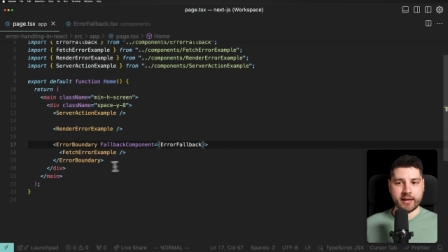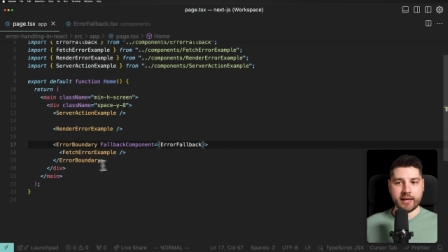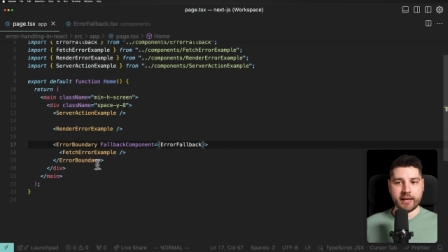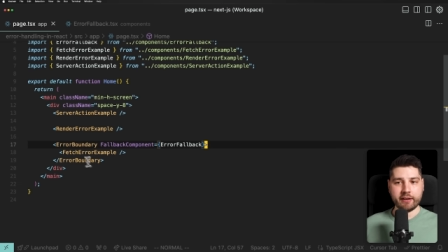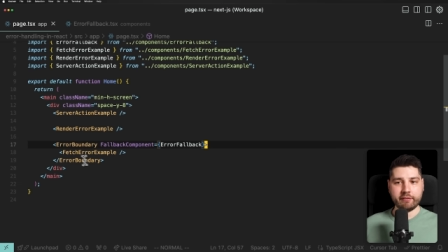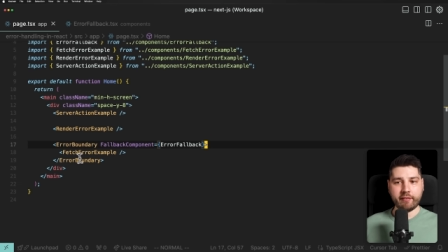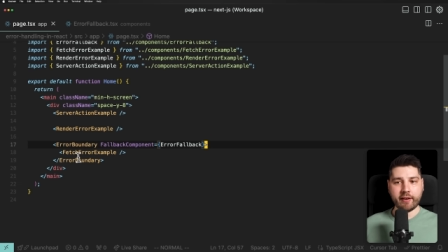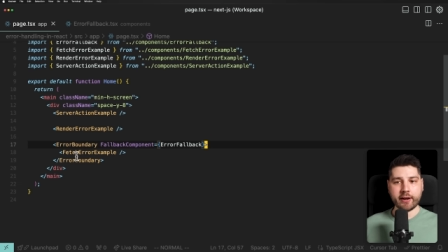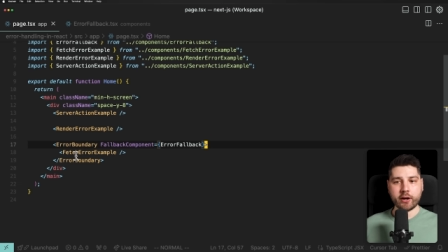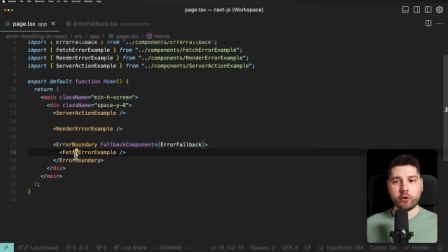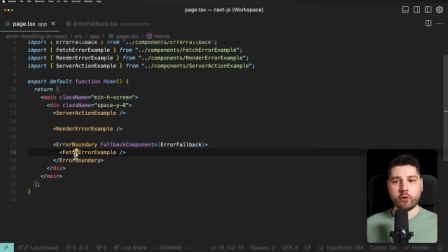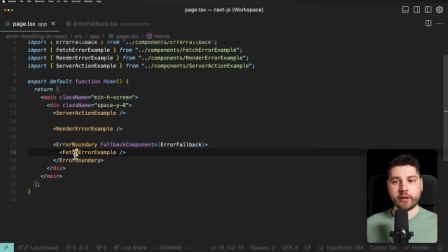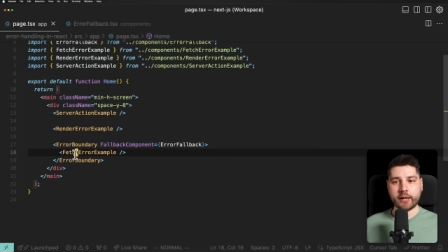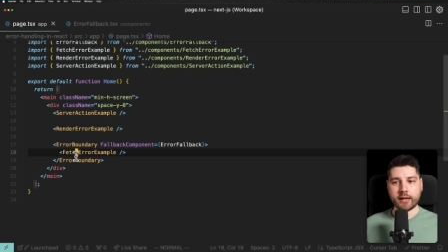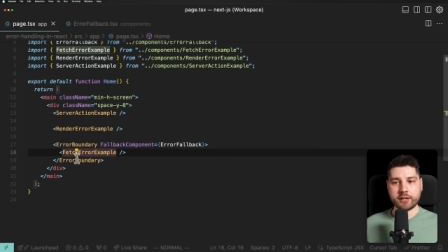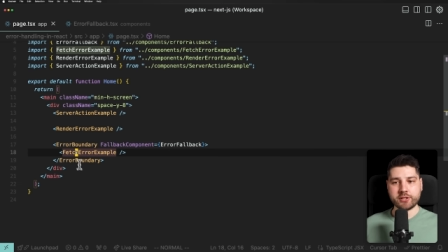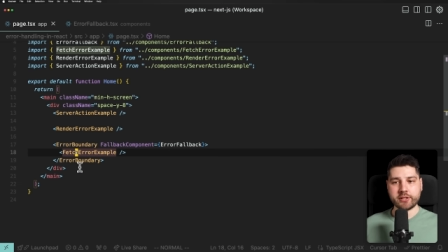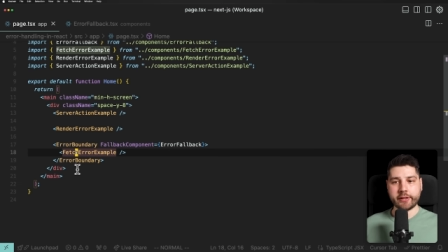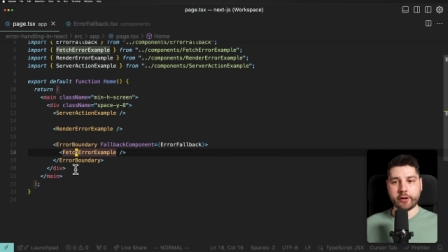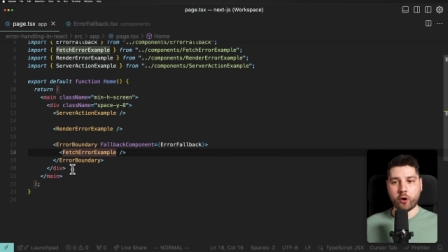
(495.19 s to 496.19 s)
If I go and
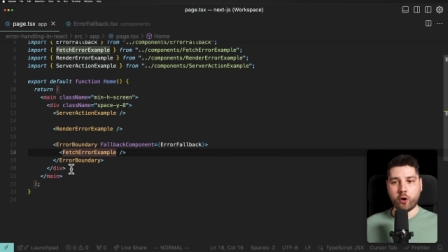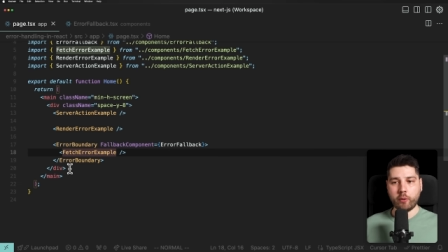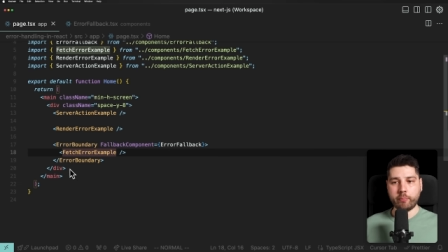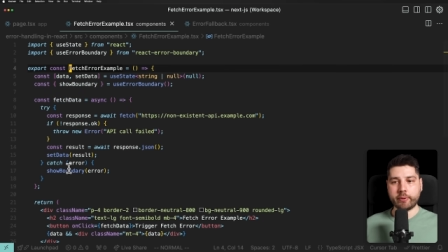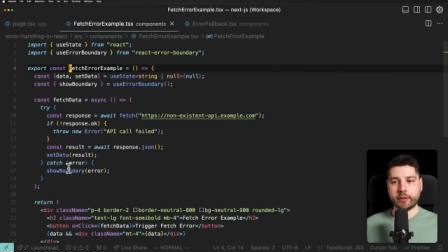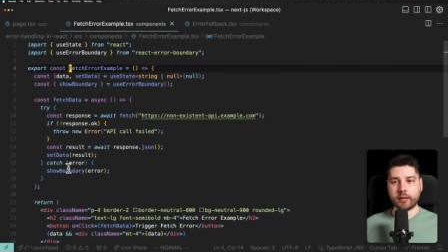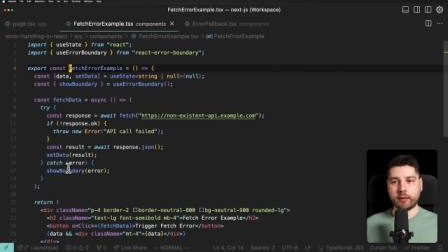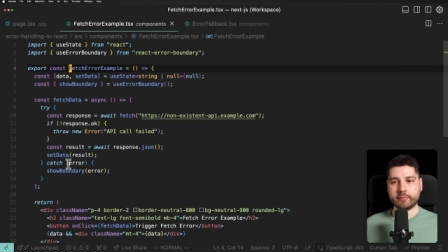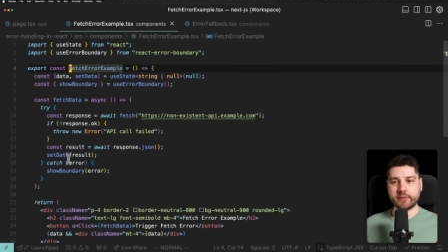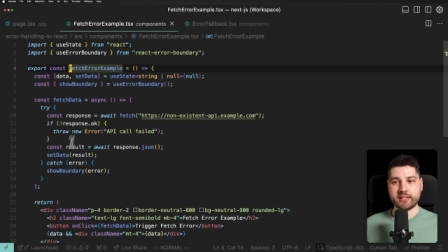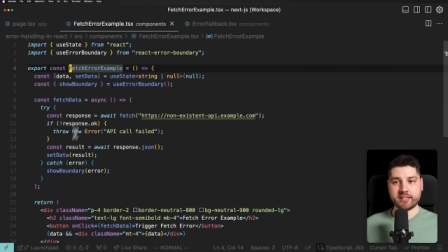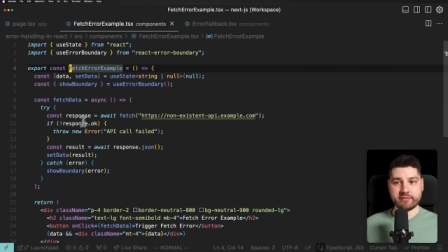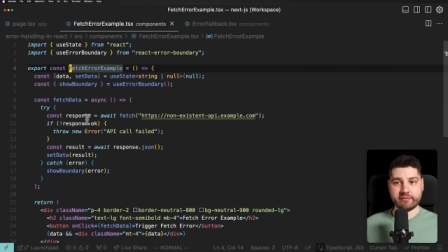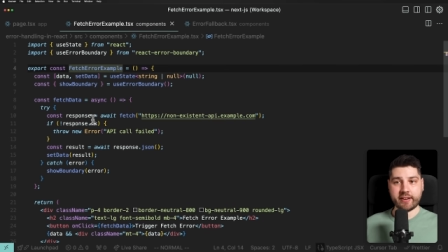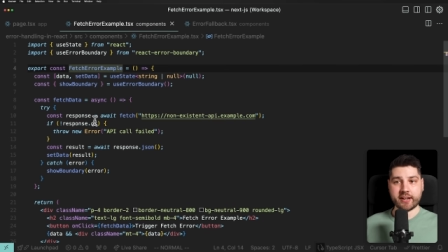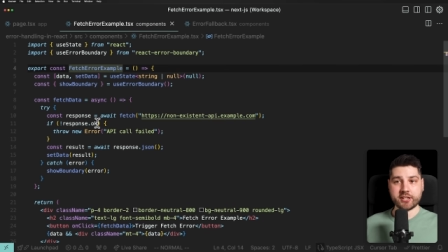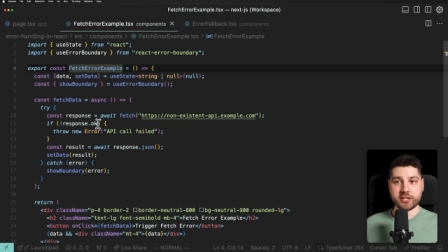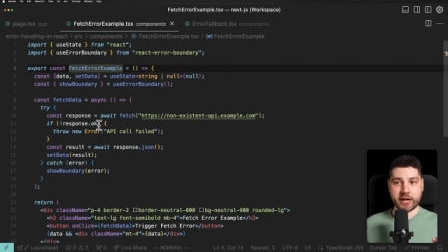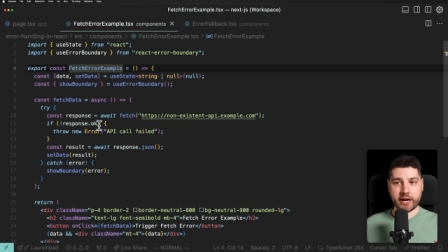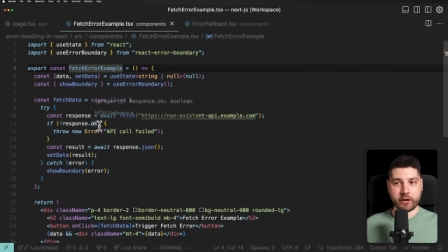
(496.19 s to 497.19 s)
actually open up this
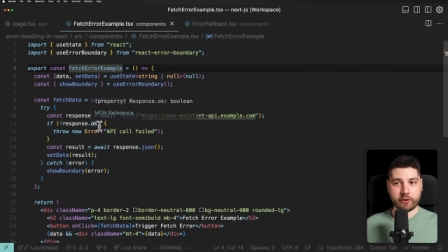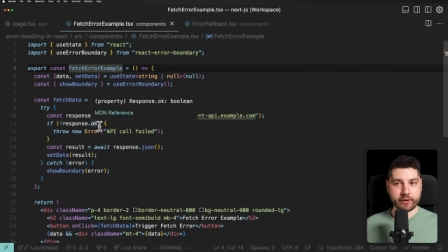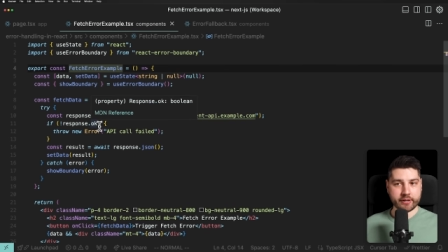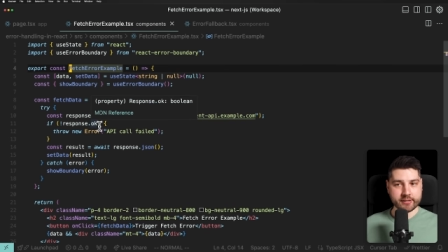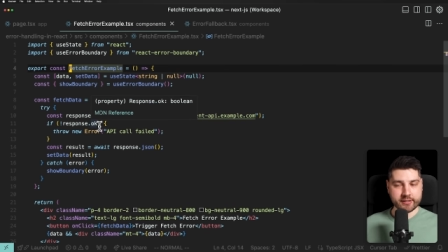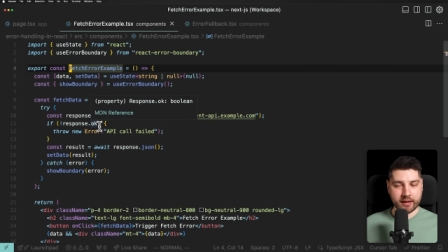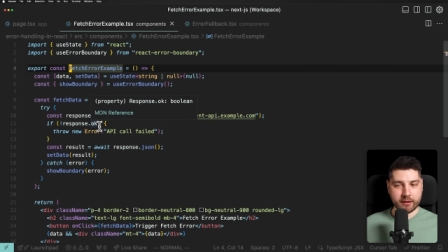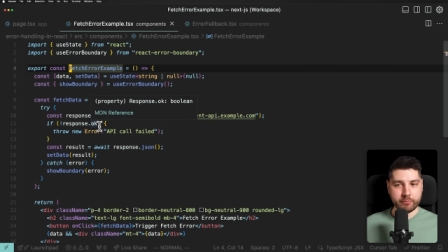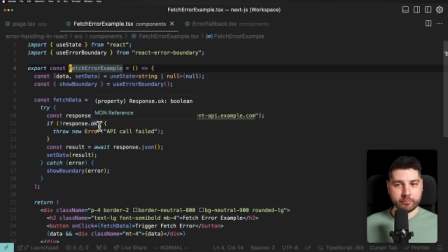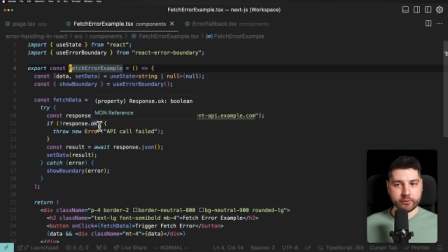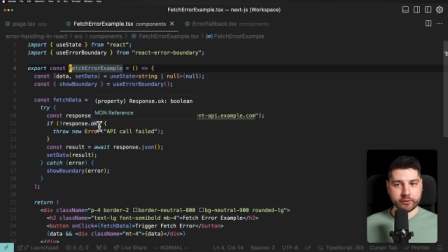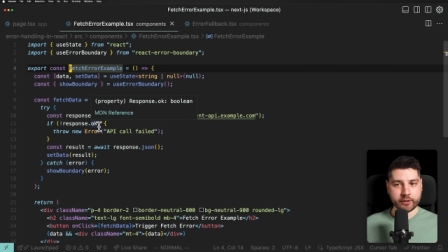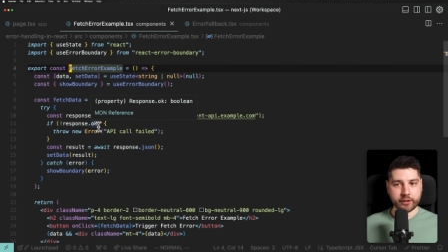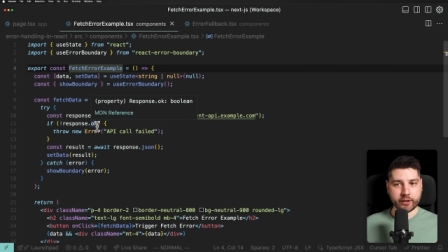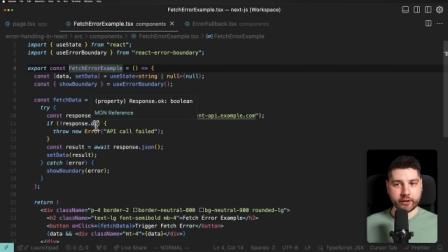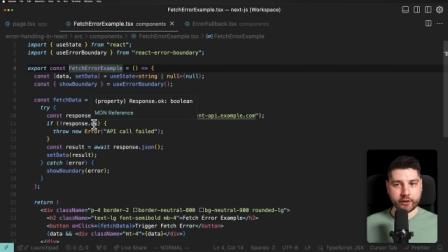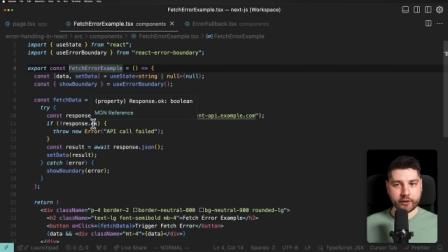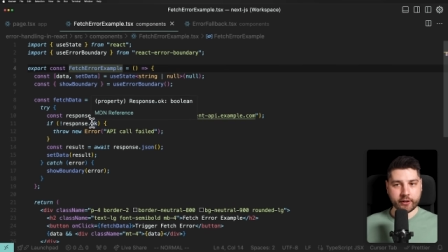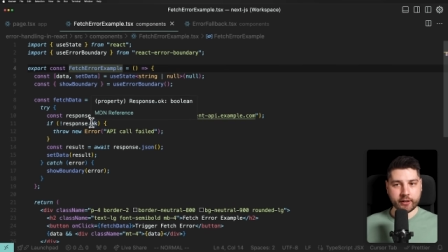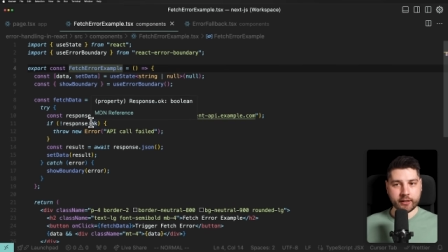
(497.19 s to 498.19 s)
fetch error example
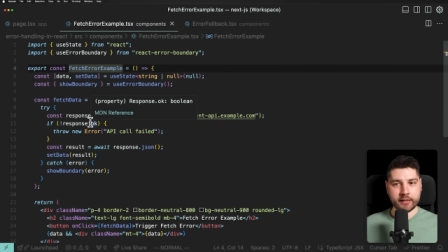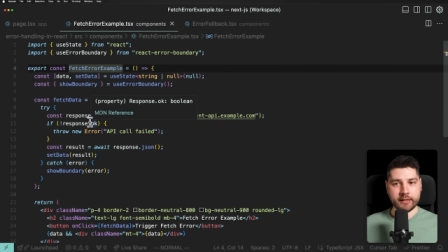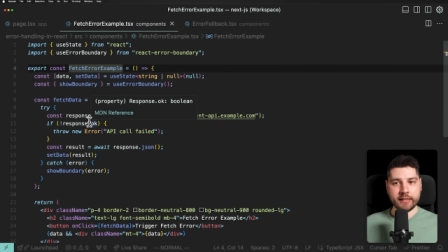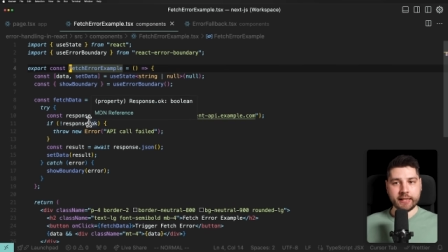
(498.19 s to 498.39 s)
here,